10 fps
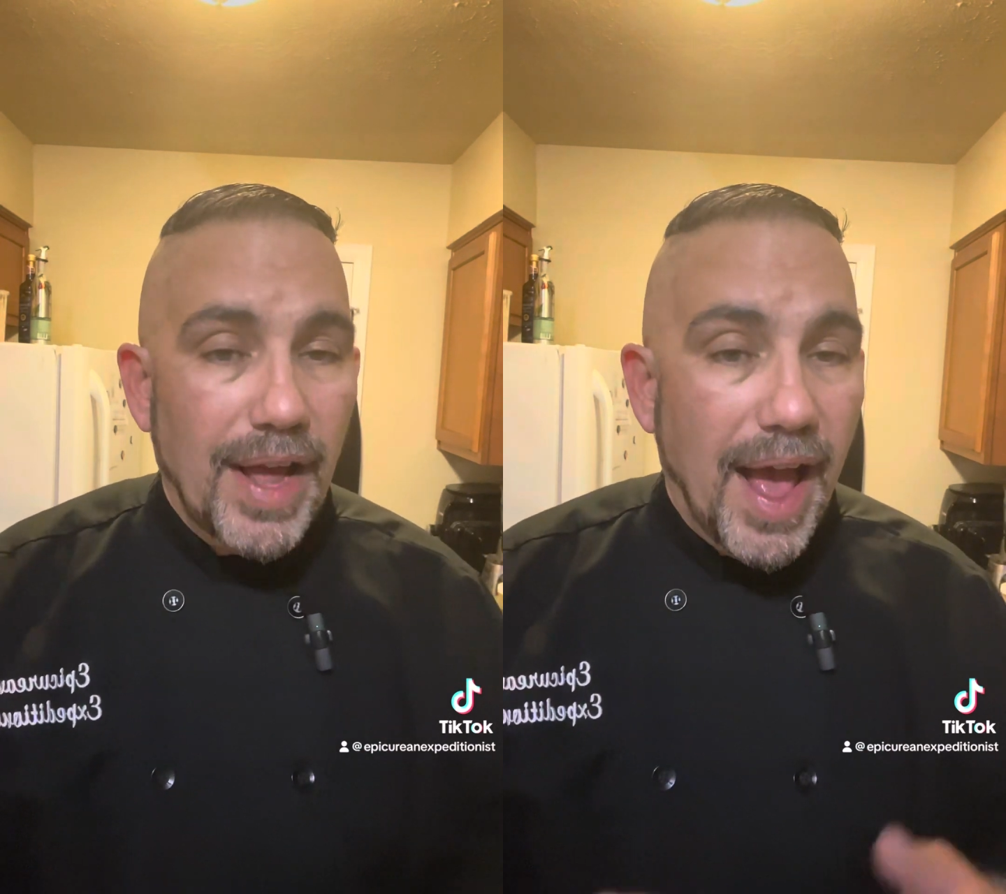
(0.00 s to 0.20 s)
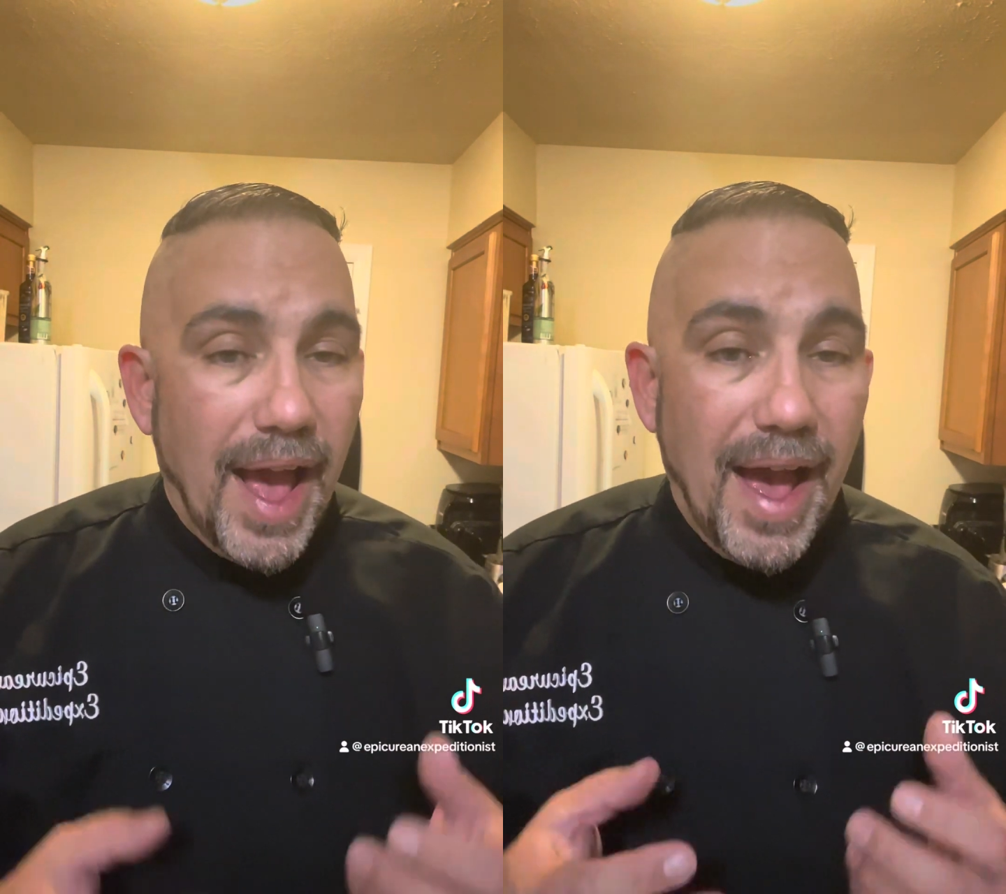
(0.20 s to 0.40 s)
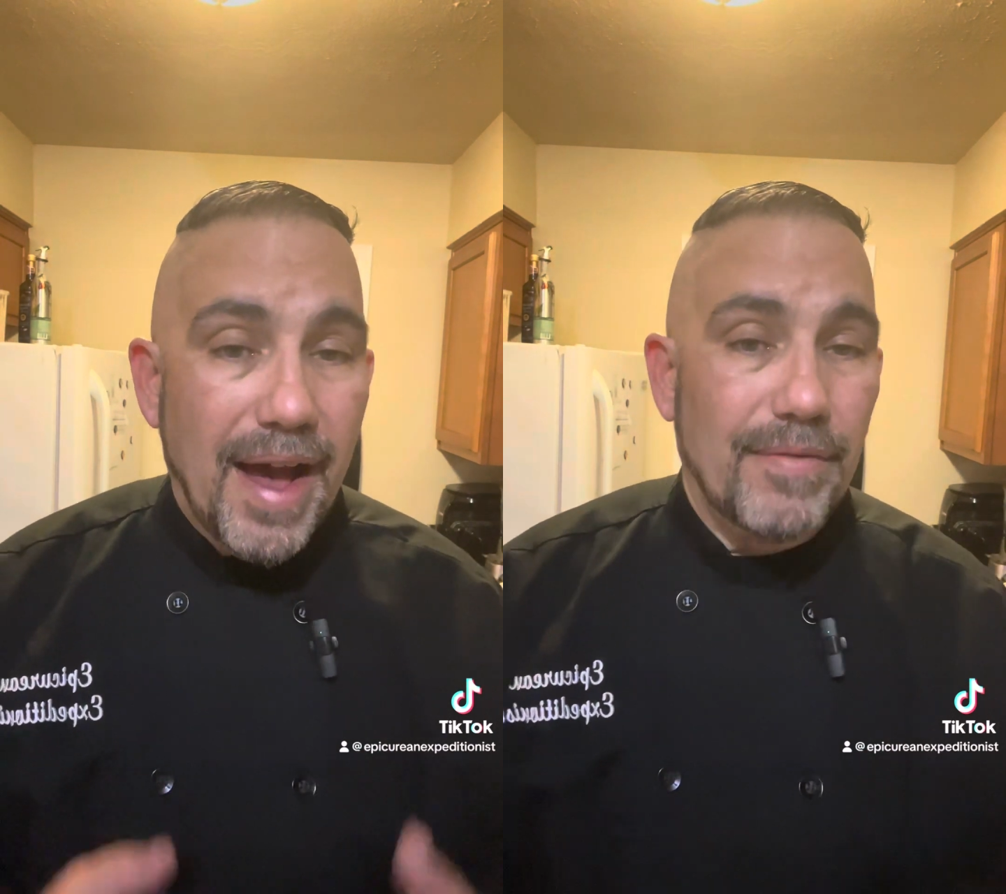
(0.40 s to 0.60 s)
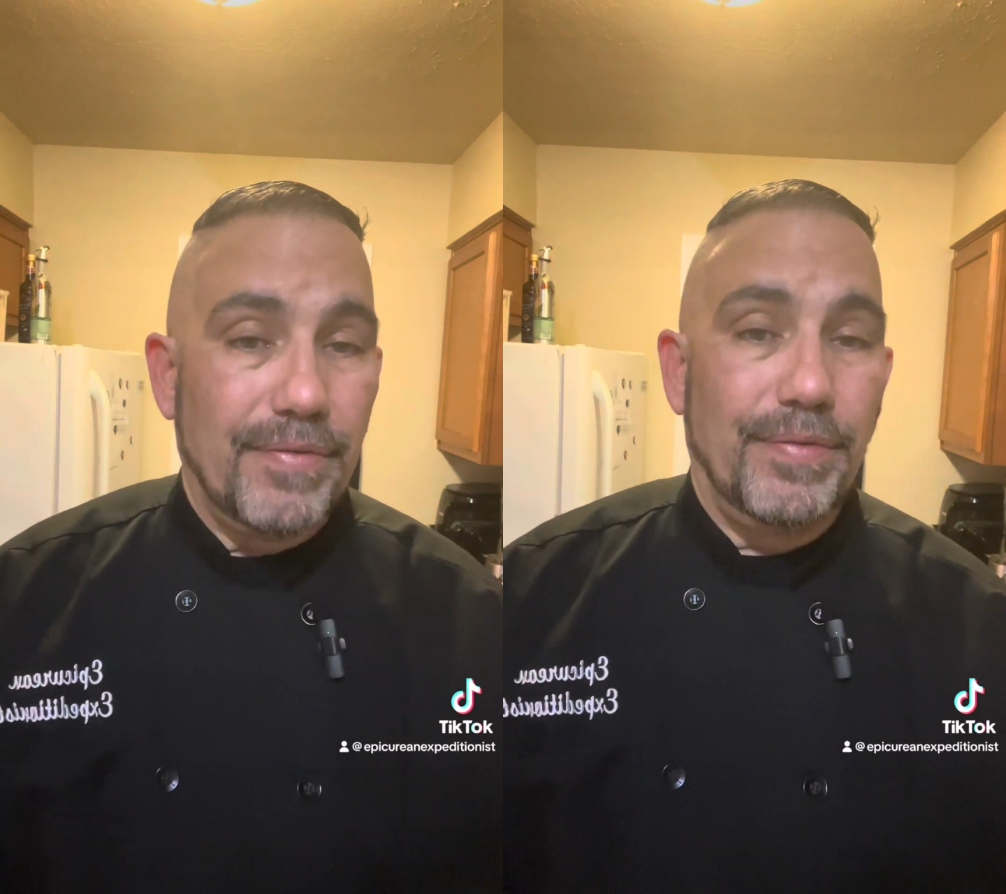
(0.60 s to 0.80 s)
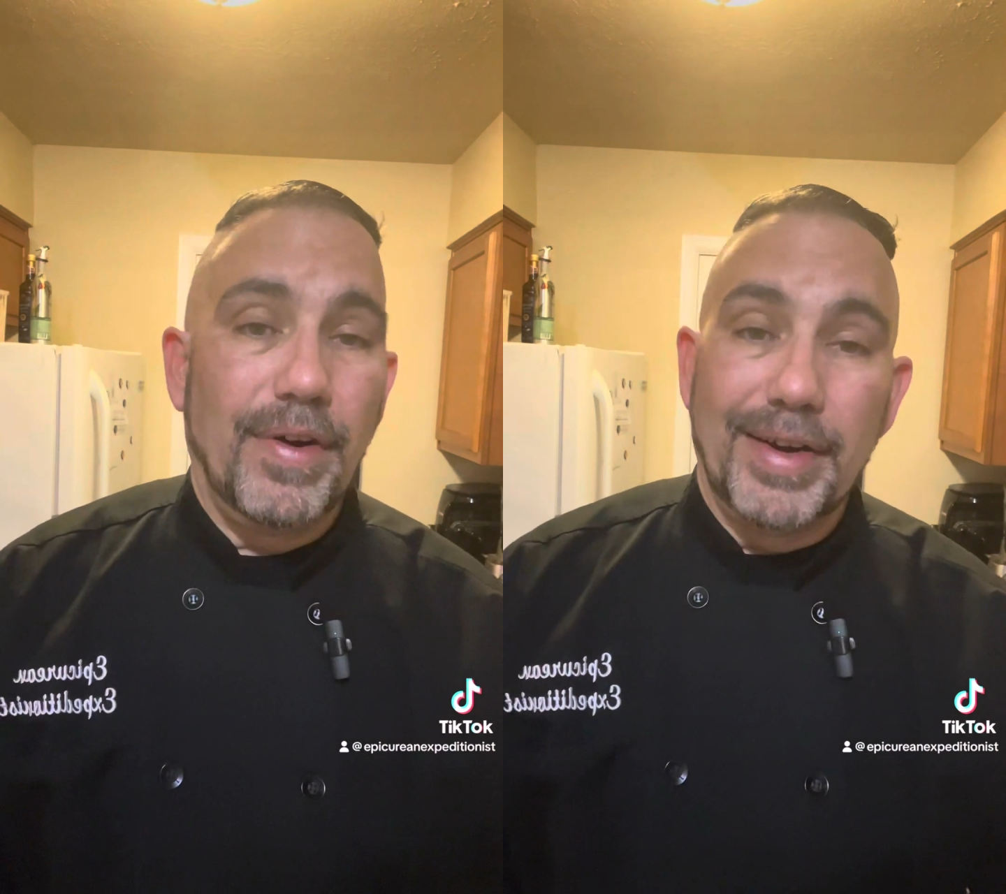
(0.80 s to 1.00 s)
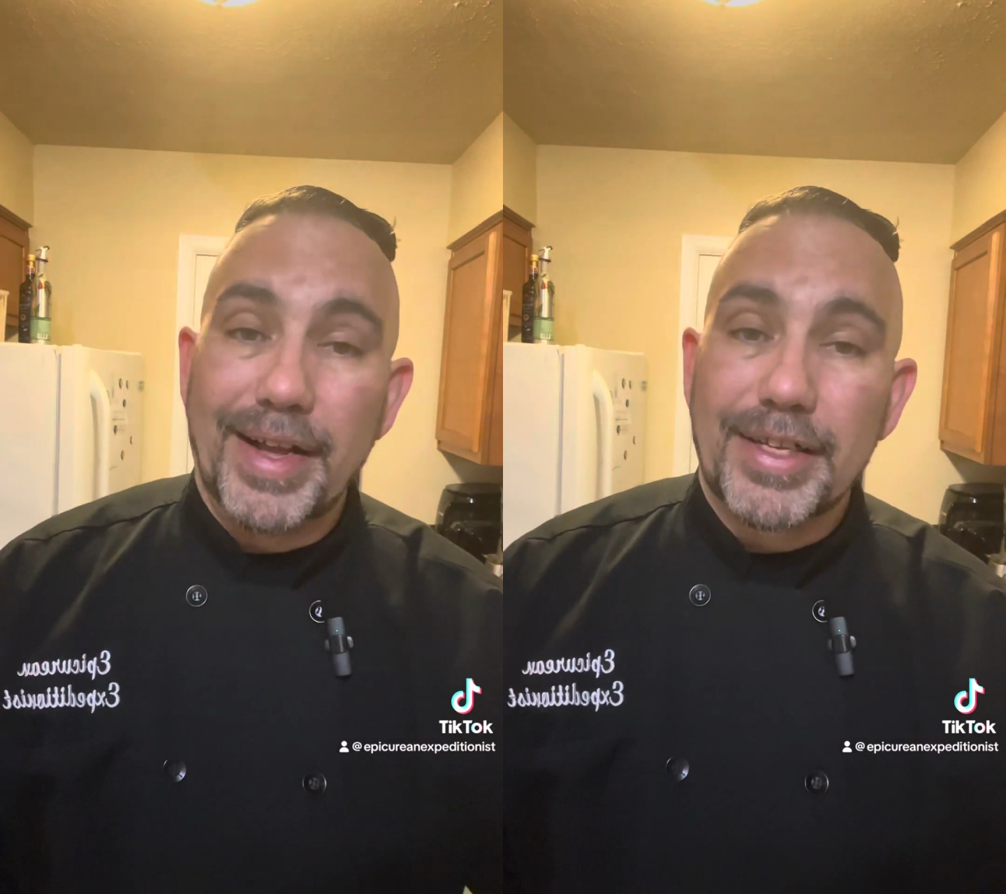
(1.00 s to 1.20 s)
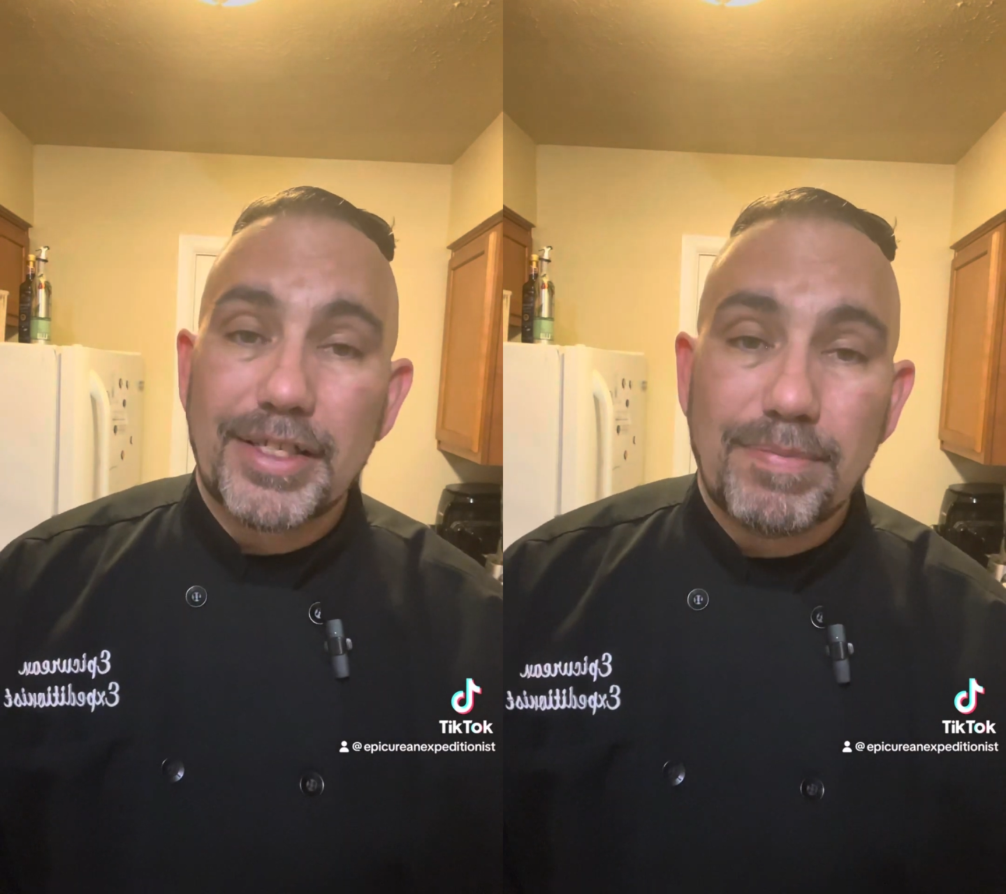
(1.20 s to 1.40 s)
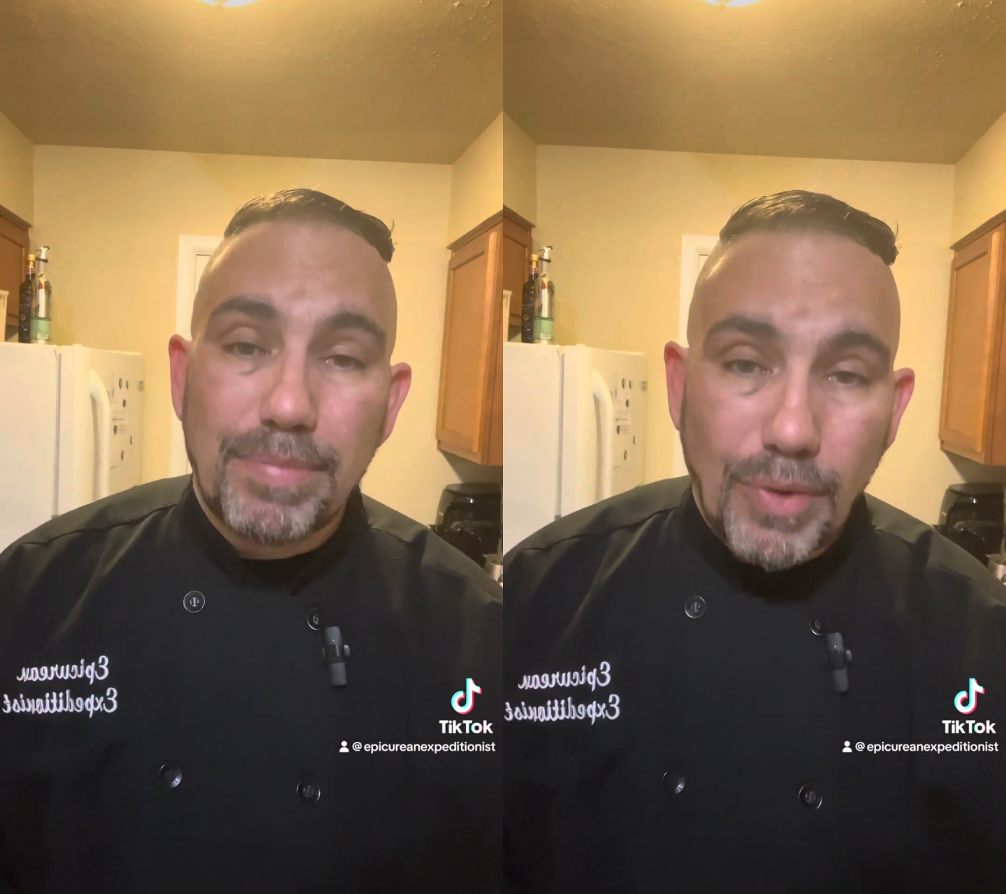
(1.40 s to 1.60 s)
Have fun,
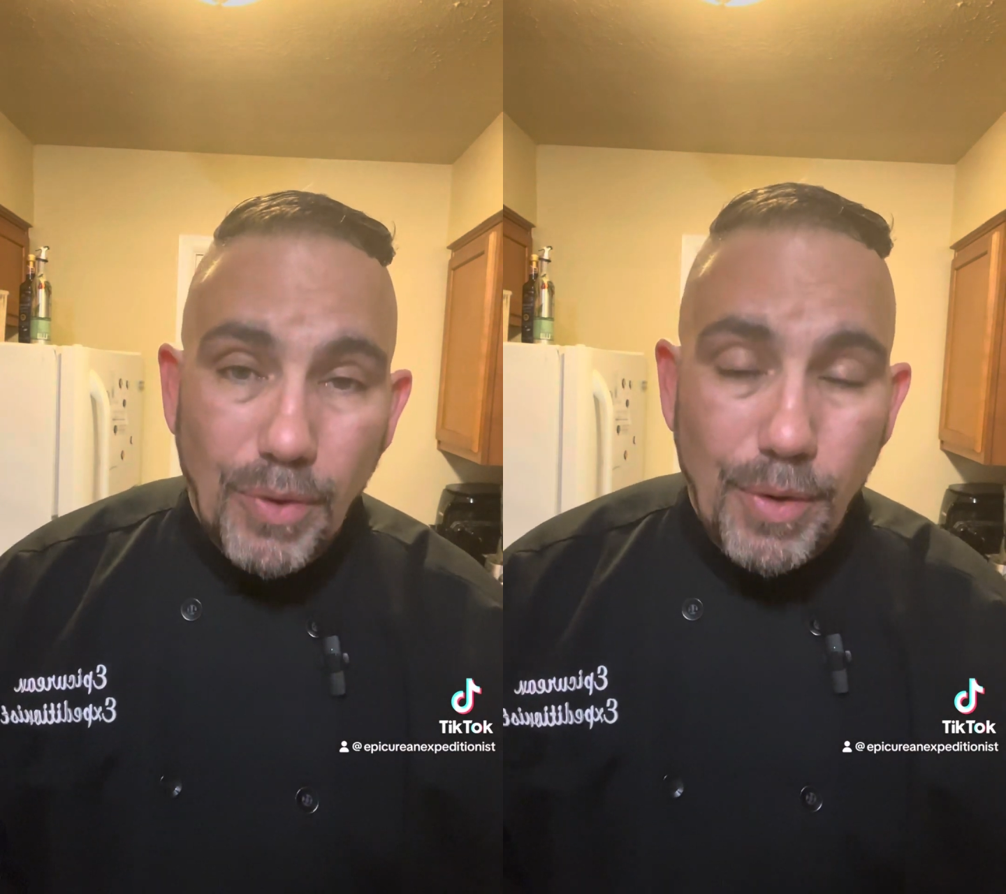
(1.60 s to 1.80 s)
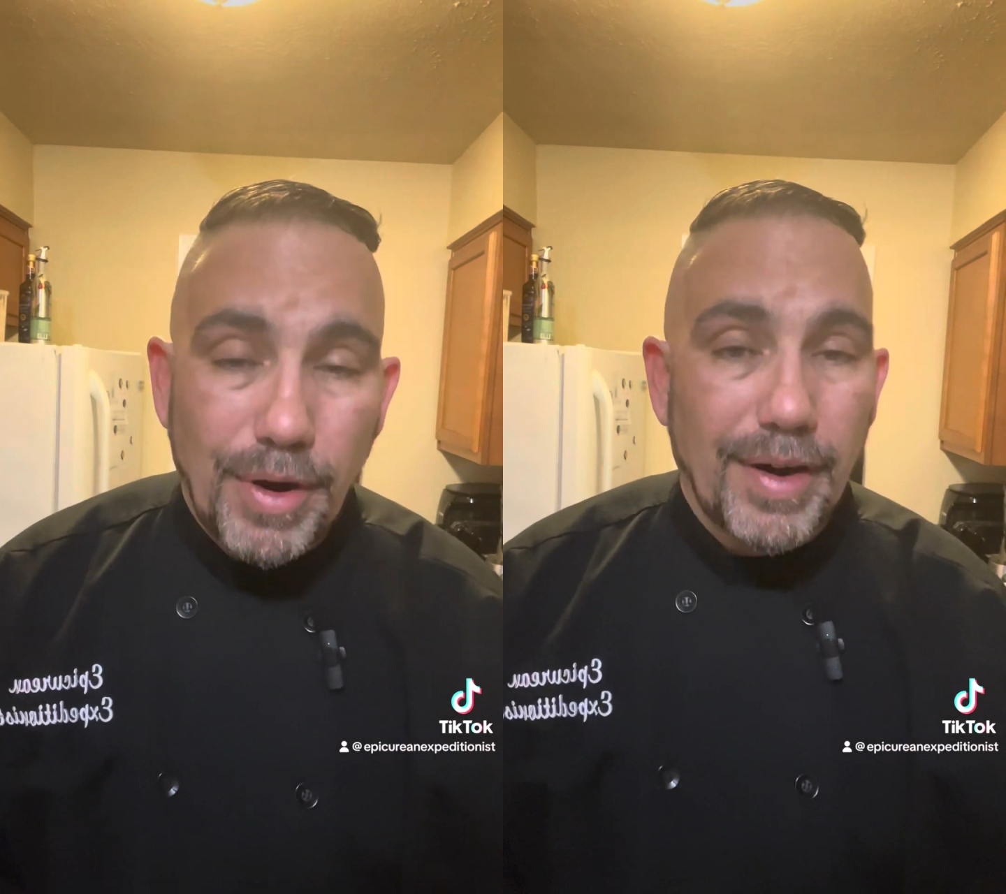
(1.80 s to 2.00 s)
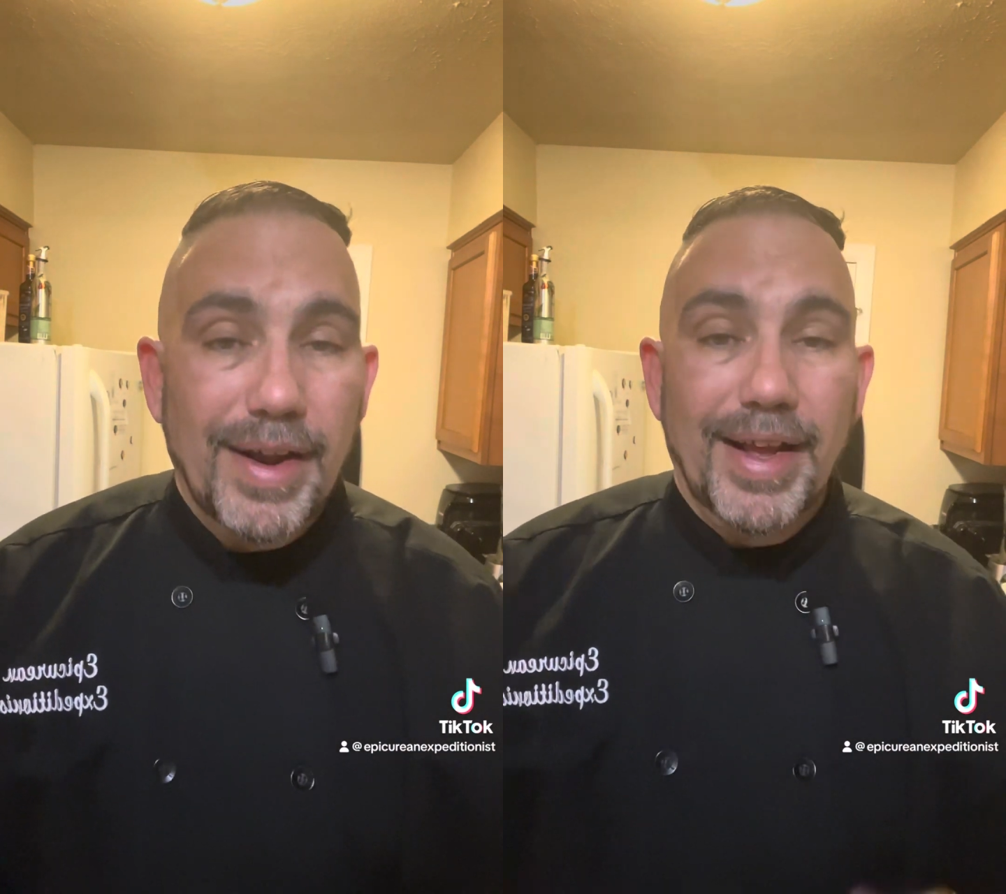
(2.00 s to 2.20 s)
explore,